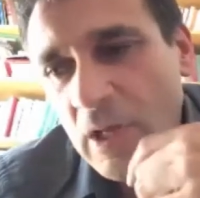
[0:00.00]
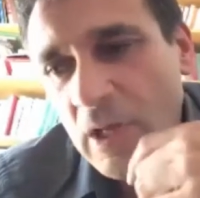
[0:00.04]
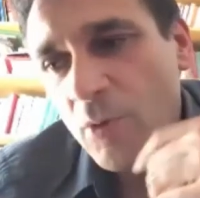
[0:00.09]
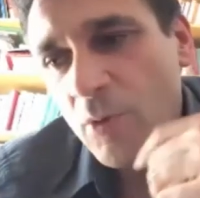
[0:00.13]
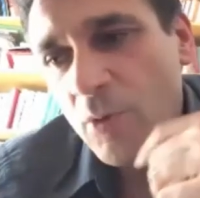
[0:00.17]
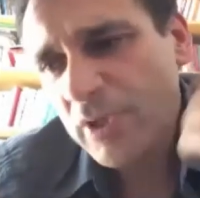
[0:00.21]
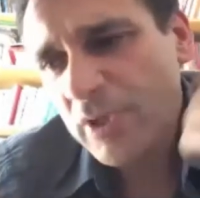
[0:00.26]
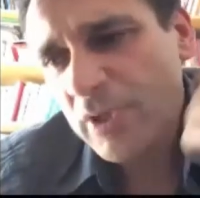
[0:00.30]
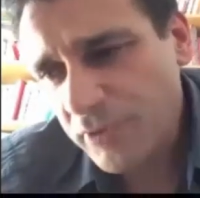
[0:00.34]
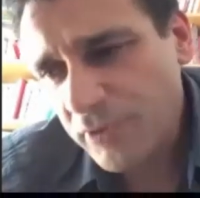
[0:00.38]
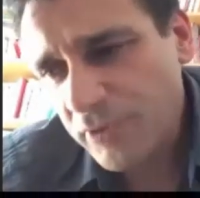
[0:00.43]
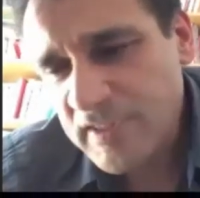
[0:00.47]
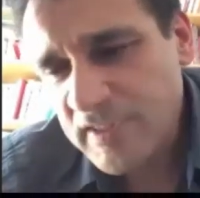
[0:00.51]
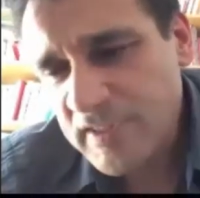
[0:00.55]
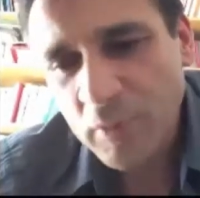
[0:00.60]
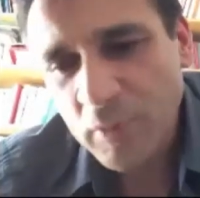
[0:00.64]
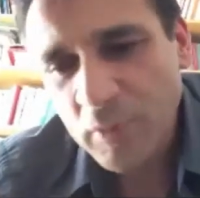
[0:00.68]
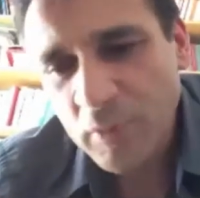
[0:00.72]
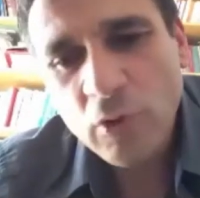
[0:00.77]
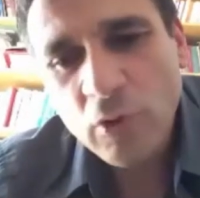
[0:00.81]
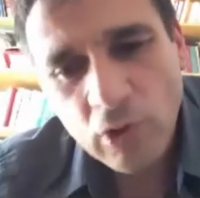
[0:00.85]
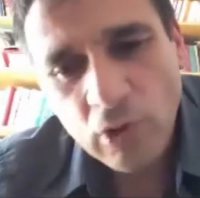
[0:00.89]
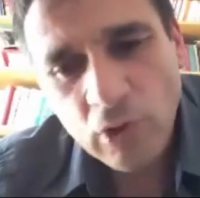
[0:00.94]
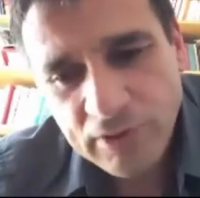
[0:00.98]
but for example,
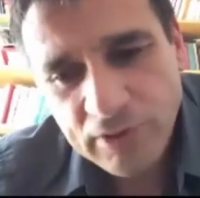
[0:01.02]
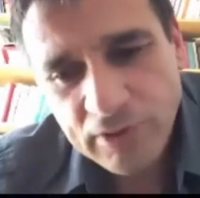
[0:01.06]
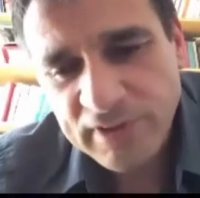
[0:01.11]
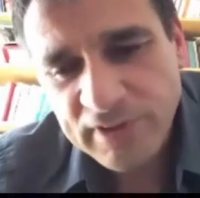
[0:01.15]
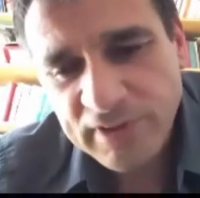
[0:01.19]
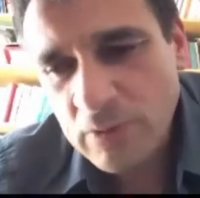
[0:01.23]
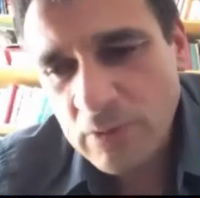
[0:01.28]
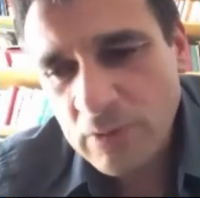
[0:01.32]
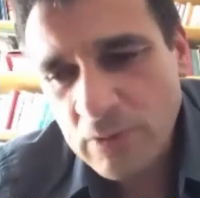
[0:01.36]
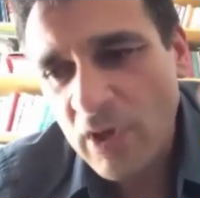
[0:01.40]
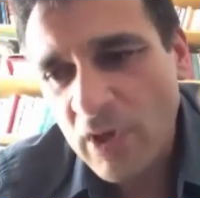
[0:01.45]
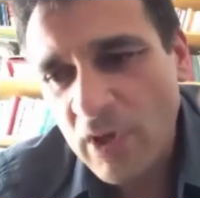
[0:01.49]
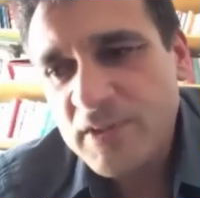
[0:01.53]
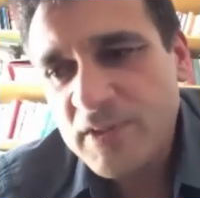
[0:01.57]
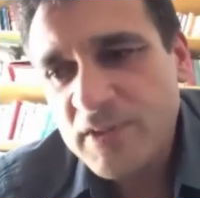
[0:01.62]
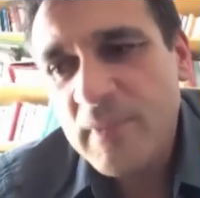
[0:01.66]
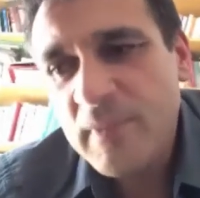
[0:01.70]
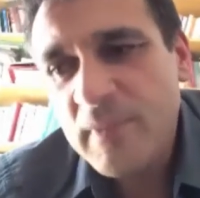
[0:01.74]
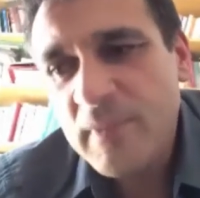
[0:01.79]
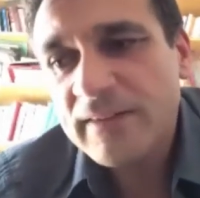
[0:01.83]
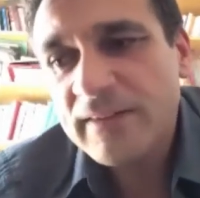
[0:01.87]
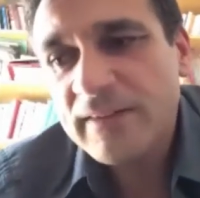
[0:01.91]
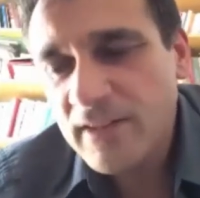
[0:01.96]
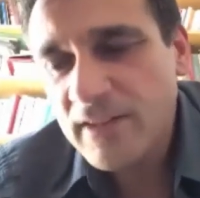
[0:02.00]
Goldoni once
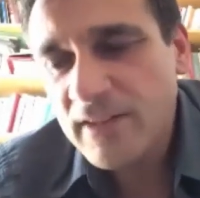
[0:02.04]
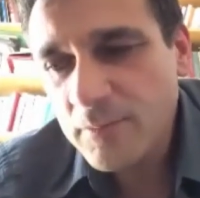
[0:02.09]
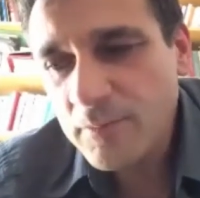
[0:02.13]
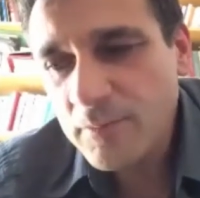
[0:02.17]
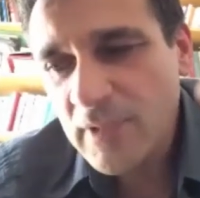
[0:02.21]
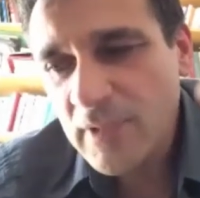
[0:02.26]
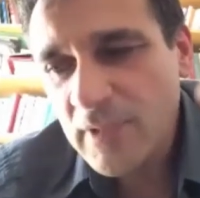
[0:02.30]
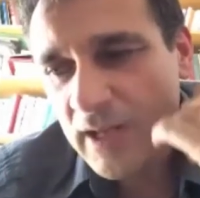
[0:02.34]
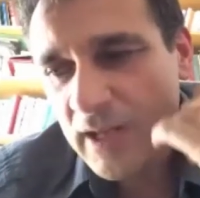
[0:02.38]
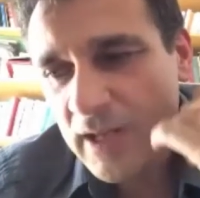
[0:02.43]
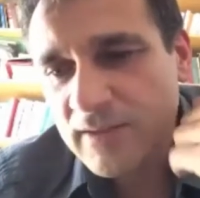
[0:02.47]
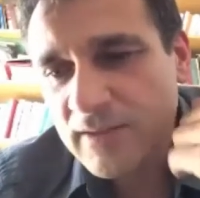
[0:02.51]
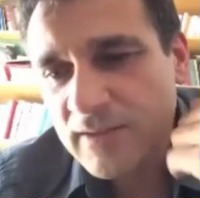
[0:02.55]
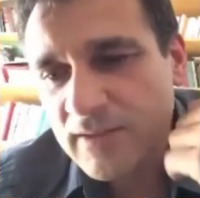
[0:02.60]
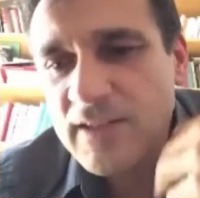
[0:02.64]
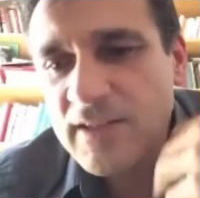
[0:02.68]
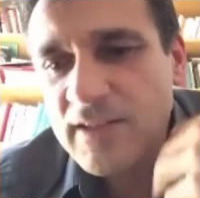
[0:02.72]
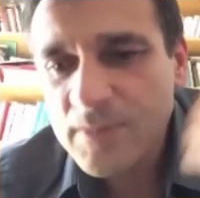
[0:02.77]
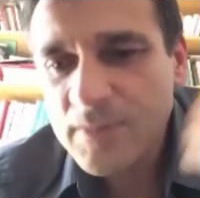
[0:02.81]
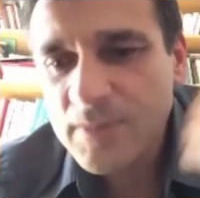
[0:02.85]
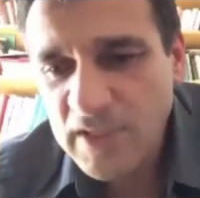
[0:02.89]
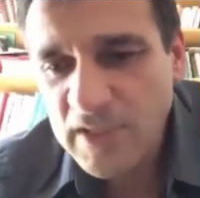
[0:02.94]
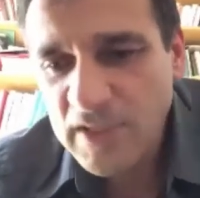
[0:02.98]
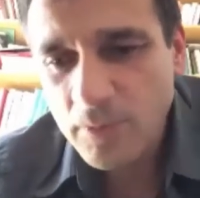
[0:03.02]
met him, and he
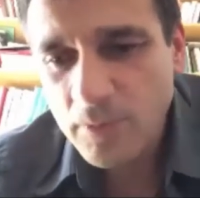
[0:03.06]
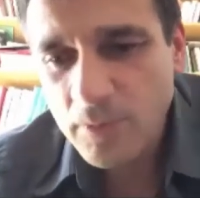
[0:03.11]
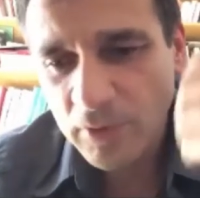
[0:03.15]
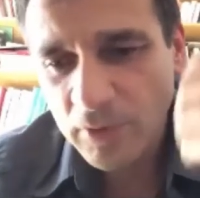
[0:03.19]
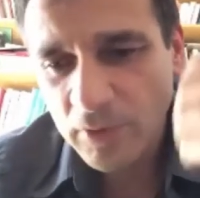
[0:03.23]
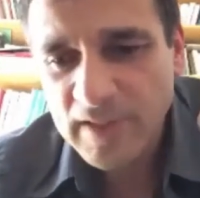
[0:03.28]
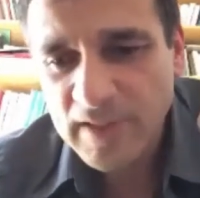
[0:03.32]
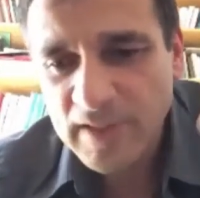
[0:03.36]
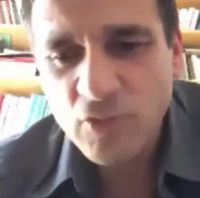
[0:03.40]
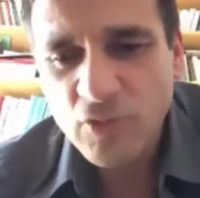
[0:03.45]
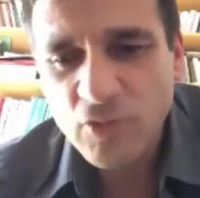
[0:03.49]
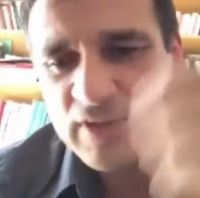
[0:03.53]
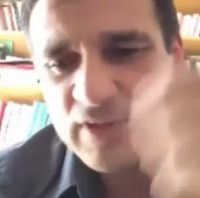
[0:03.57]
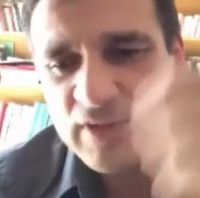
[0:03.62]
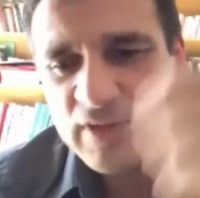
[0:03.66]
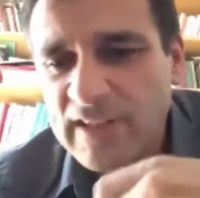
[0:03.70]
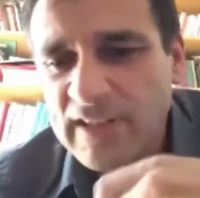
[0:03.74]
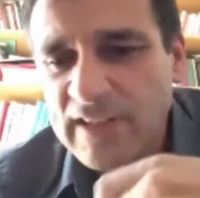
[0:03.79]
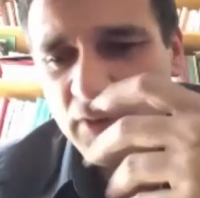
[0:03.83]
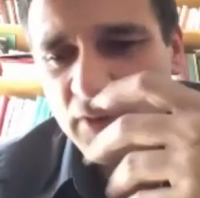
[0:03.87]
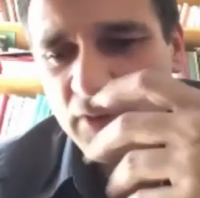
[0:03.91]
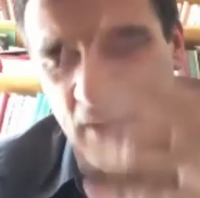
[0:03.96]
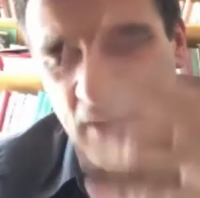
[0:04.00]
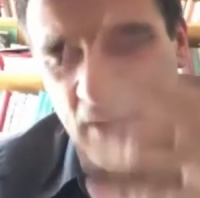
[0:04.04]
speaks about him reading
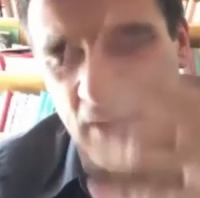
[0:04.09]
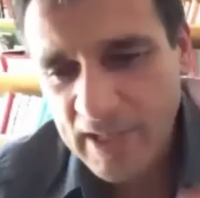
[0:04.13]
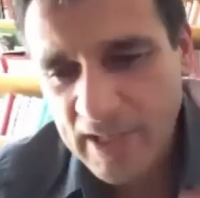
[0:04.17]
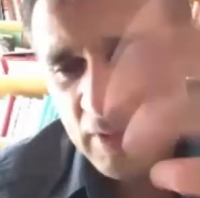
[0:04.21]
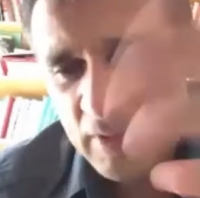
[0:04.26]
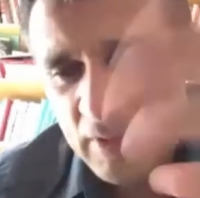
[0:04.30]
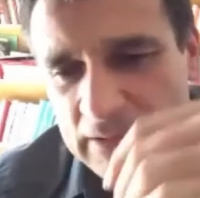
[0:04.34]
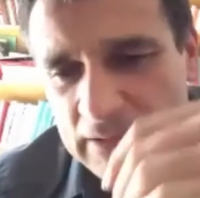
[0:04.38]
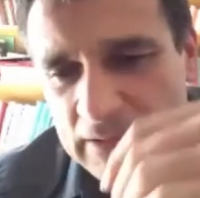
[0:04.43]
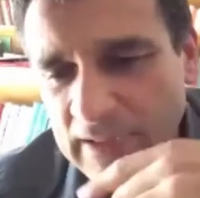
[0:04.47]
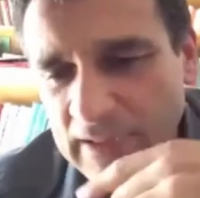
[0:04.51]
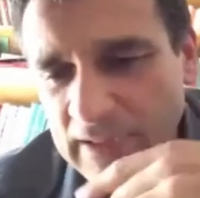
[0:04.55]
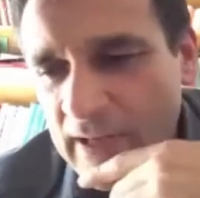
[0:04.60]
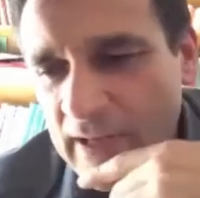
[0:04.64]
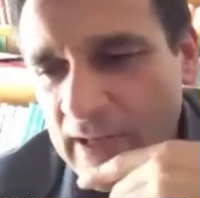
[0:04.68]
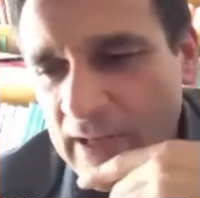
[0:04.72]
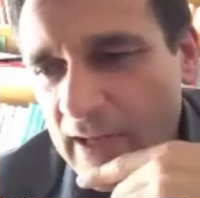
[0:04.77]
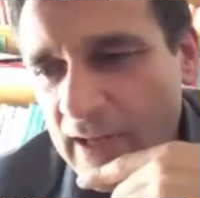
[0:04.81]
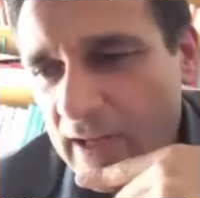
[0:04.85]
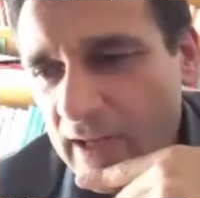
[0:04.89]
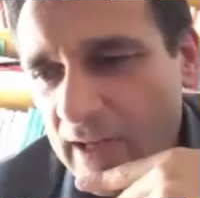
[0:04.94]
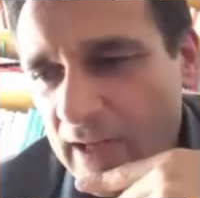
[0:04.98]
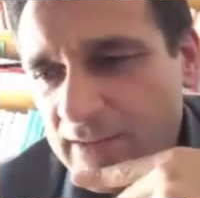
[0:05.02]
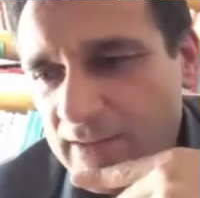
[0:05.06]
the Bible
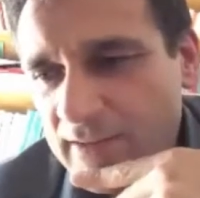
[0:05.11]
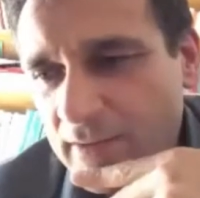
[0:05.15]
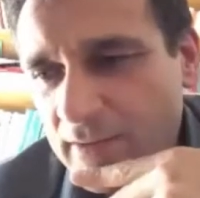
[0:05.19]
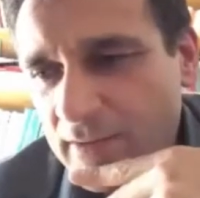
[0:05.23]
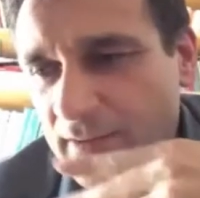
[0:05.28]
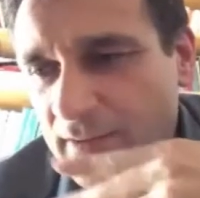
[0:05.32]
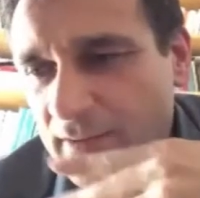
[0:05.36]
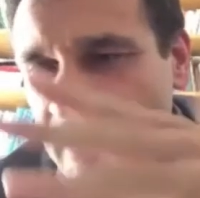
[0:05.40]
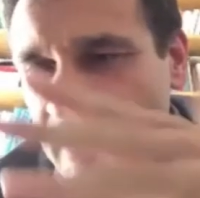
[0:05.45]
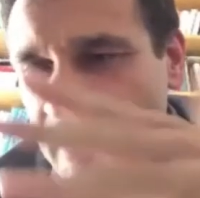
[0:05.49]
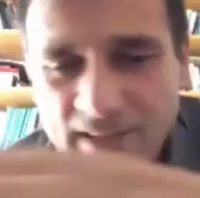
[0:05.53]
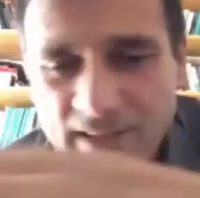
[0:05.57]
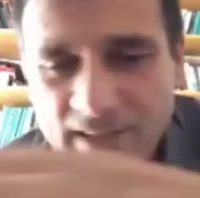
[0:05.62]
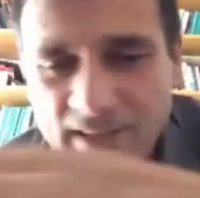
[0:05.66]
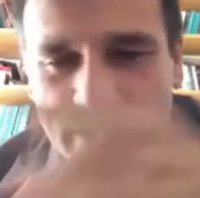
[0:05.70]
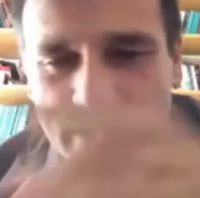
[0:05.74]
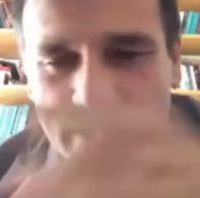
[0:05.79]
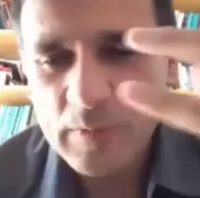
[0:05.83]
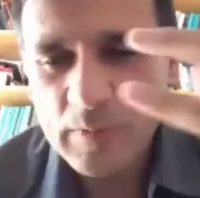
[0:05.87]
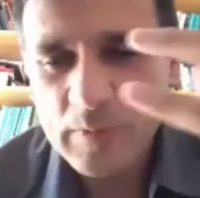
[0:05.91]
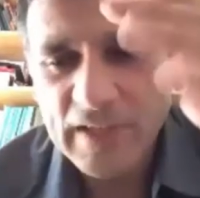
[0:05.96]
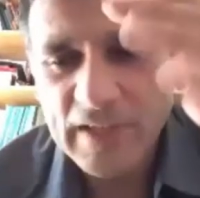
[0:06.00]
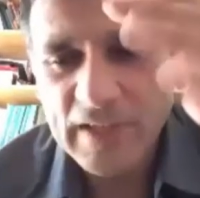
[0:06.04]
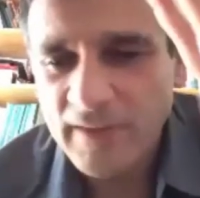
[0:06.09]
and getting a
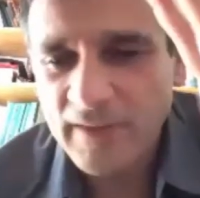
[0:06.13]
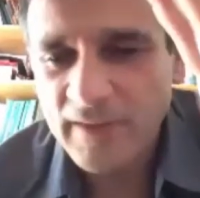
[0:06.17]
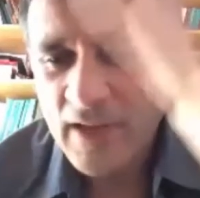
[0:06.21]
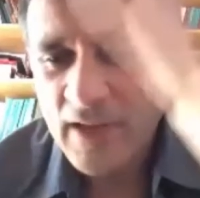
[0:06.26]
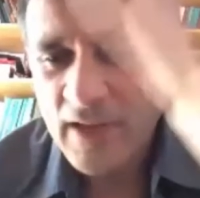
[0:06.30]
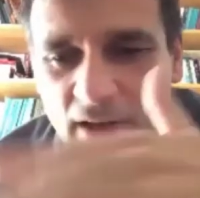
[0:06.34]
little bit,